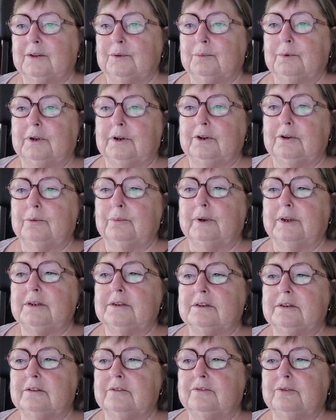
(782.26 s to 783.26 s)
While you're
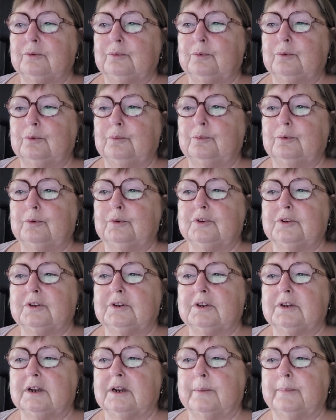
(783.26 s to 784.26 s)
waiting for warm water
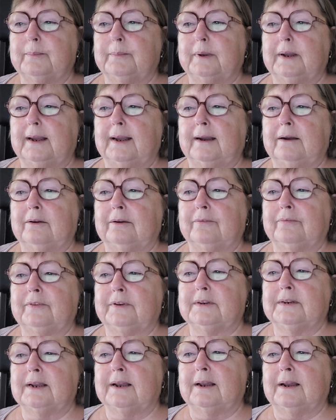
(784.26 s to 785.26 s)
to come out of the
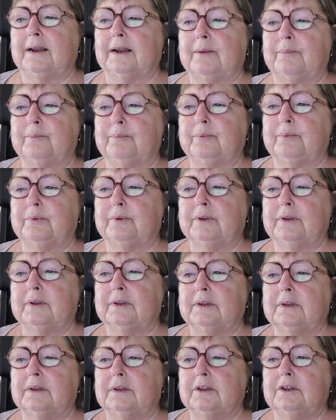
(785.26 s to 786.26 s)
tap,
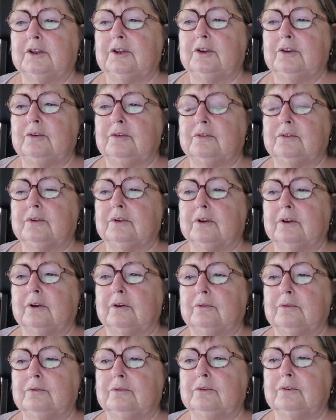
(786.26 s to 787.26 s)
use the
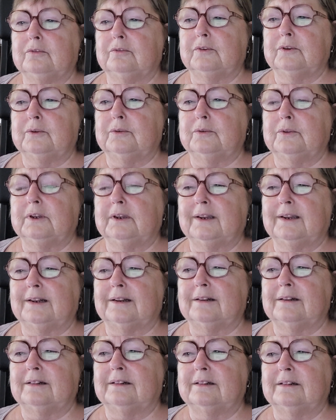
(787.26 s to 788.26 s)
cold to fill the
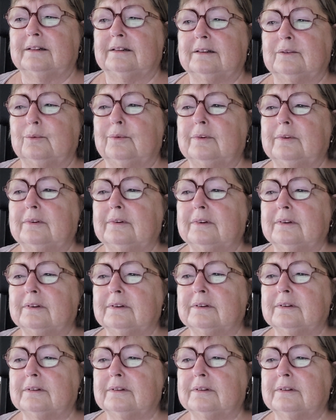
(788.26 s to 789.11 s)
kettle. What?